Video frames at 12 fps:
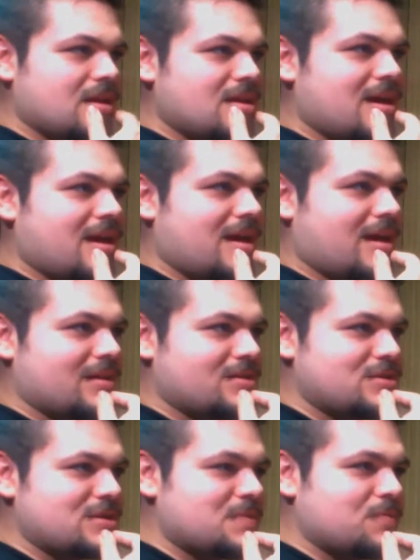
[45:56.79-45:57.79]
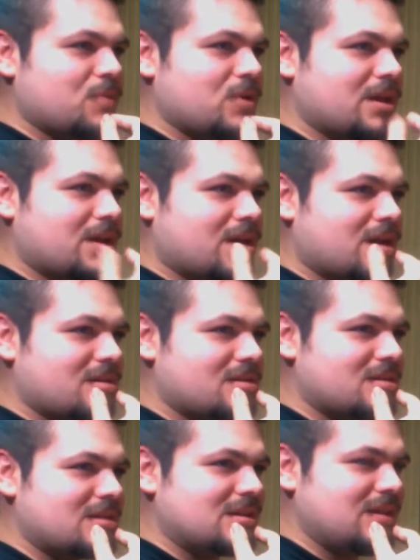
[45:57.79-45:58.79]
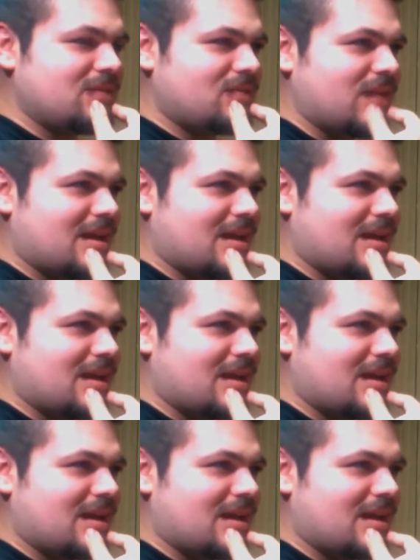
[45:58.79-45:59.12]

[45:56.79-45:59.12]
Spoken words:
Yeah, she's been putting defattening